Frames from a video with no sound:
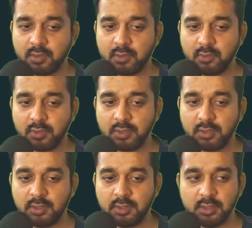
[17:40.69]
Okay,
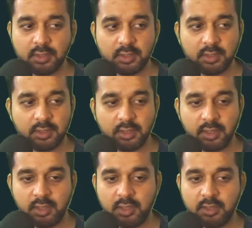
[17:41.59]

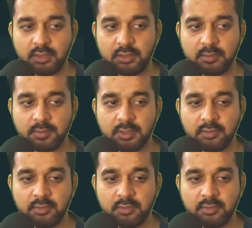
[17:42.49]
and similarly